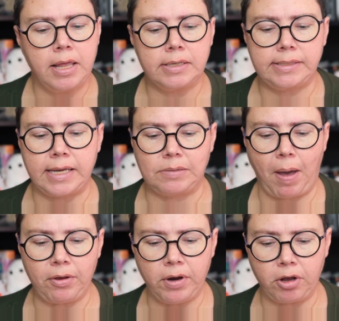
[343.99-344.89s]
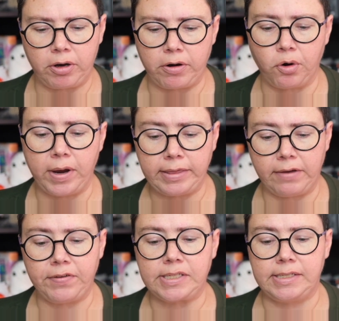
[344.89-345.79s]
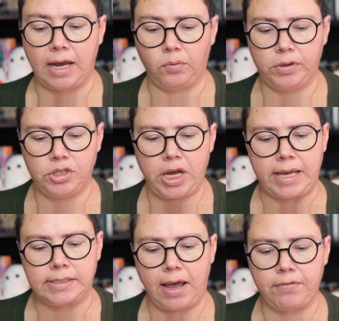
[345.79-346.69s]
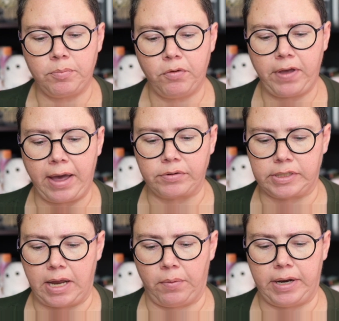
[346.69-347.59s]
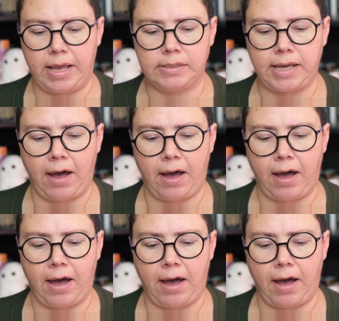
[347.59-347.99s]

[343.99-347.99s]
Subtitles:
This says, Mallory Greenleaf is done with chess. Every move counts nowadays.